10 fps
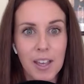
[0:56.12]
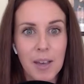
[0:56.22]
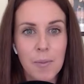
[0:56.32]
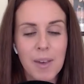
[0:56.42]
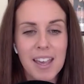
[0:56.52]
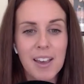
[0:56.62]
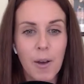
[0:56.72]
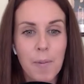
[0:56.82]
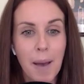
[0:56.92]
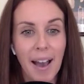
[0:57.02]
can we
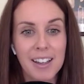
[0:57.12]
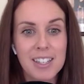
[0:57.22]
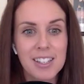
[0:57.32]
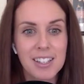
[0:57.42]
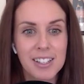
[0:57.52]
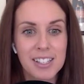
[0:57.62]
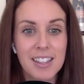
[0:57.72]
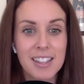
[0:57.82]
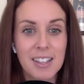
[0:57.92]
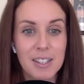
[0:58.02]
go back to
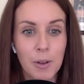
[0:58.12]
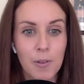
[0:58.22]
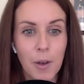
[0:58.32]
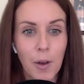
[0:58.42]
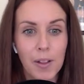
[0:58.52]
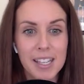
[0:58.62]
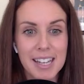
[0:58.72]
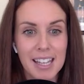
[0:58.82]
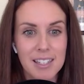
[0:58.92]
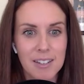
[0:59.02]
the sort of early
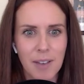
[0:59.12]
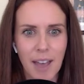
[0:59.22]
days of